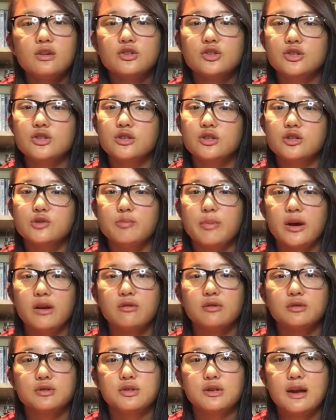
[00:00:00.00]
Just search Bare
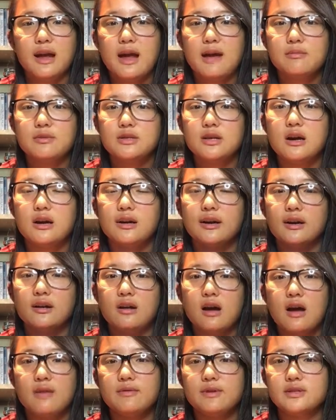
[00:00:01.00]
Roots on Amazon, and
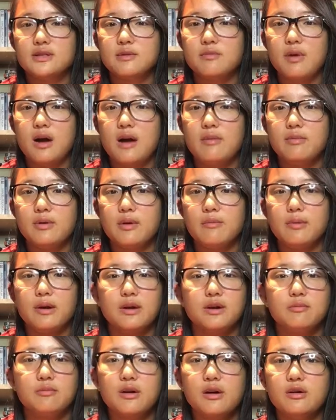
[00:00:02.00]
it'll obviously pop up
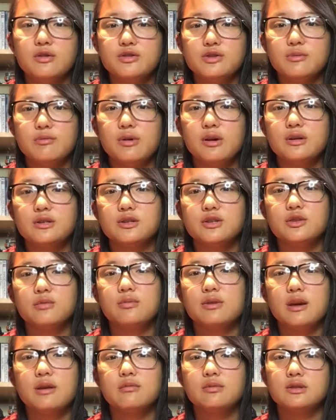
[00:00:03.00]
under poetry books, and you'll
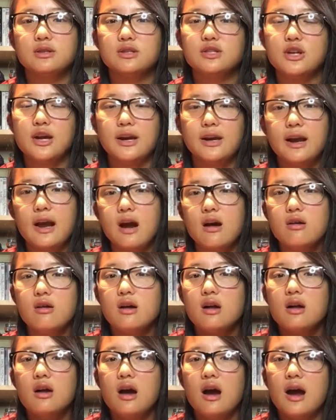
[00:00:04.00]
be able to check it out.
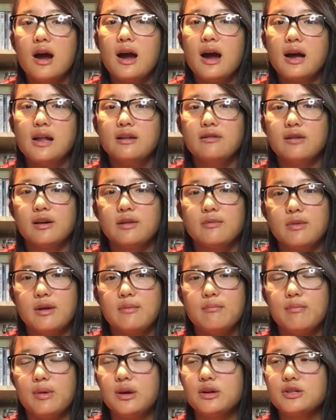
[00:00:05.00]
I highly
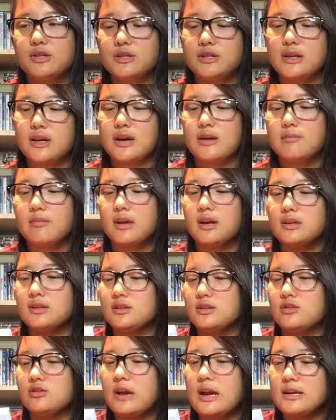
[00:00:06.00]
recommend purchasing it because
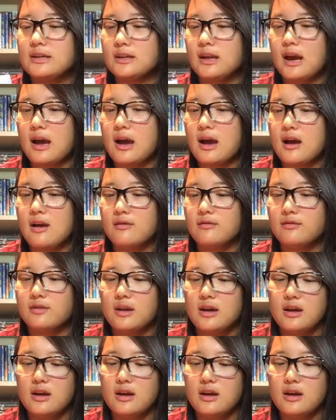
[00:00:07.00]
it's great to have